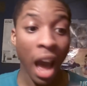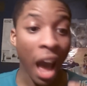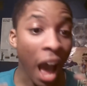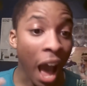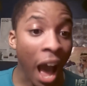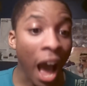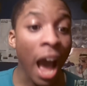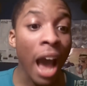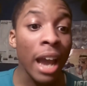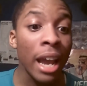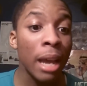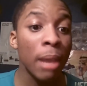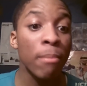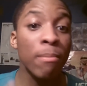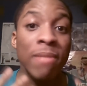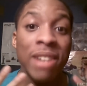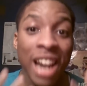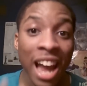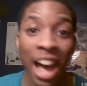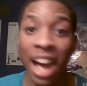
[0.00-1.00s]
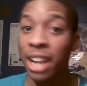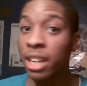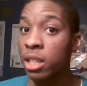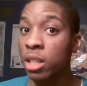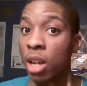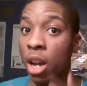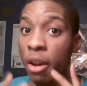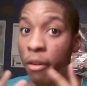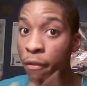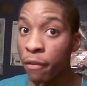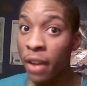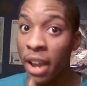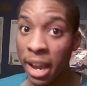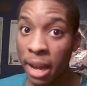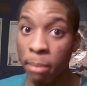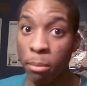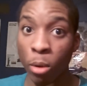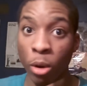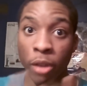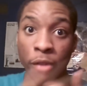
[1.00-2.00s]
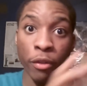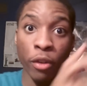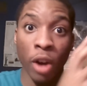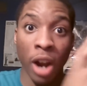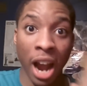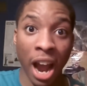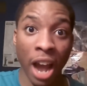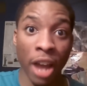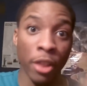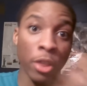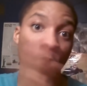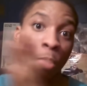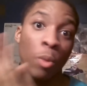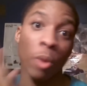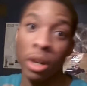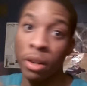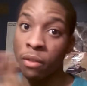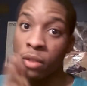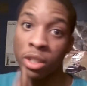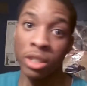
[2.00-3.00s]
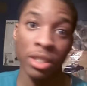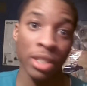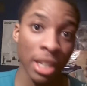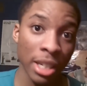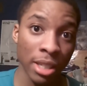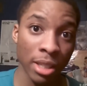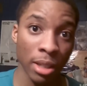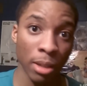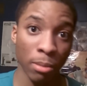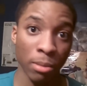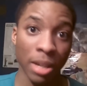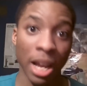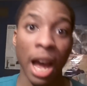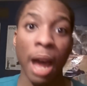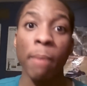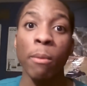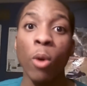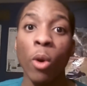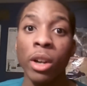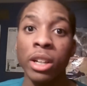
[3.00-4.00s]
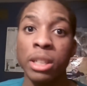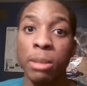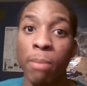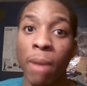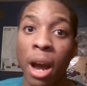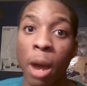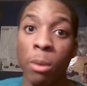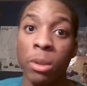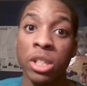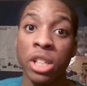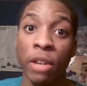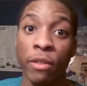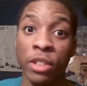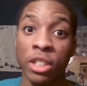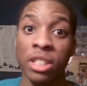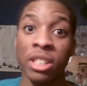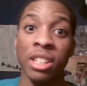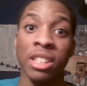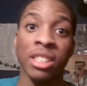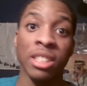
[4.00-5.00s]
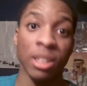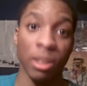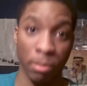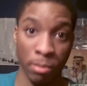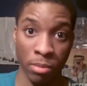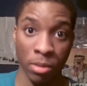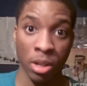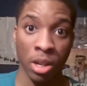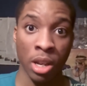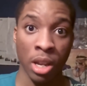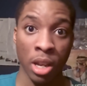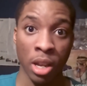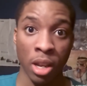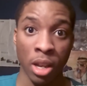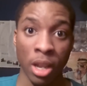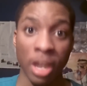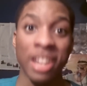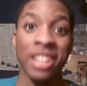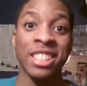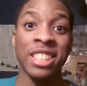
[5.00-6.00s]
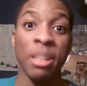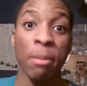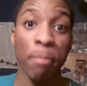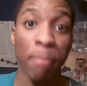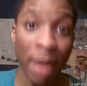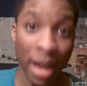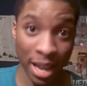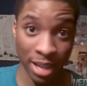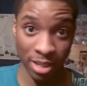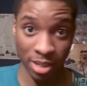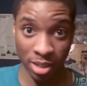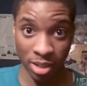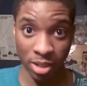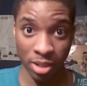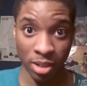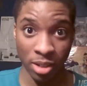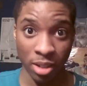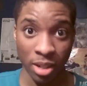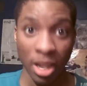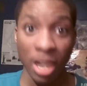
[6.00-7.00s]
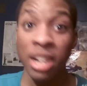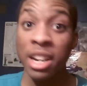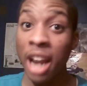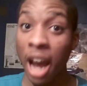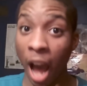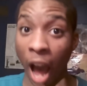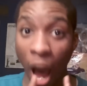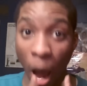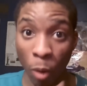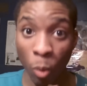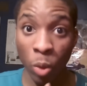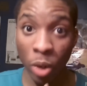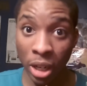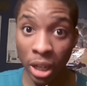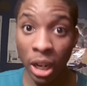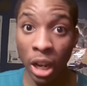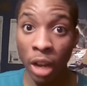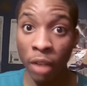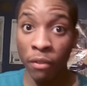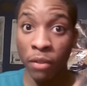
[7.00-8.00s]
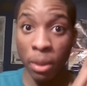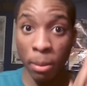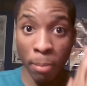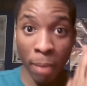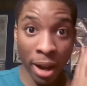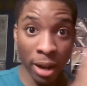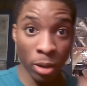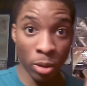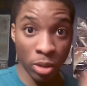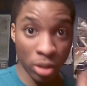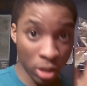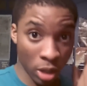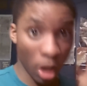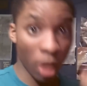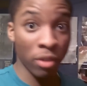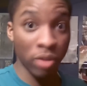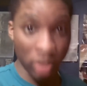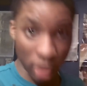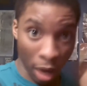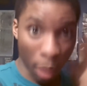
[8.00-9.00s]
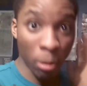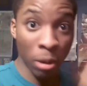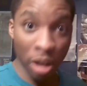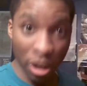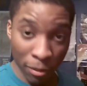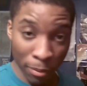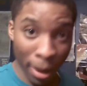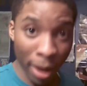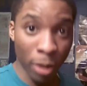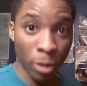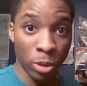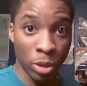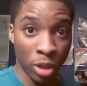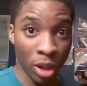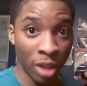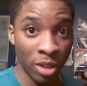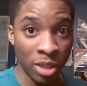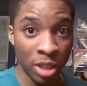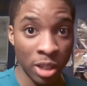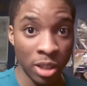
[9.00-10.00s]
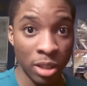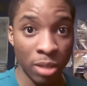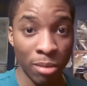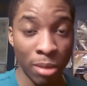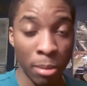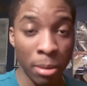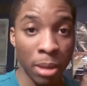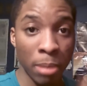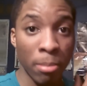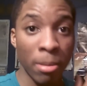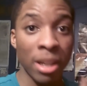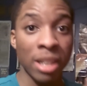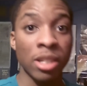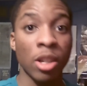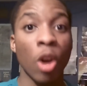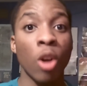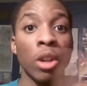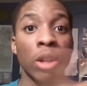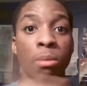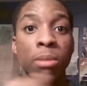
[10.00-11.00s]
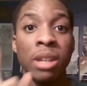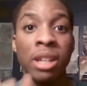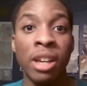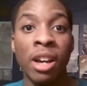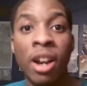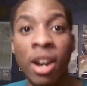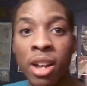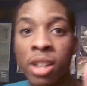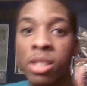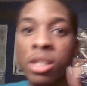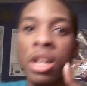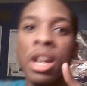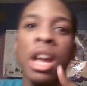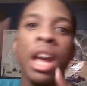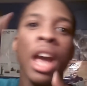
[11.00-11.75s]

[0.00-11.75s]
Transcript: I am not a fanboy for either one of the systems. I'm going to buy whichever system is the best. Now, I would love the Microsoft, I would love Microsoft system to be the best only because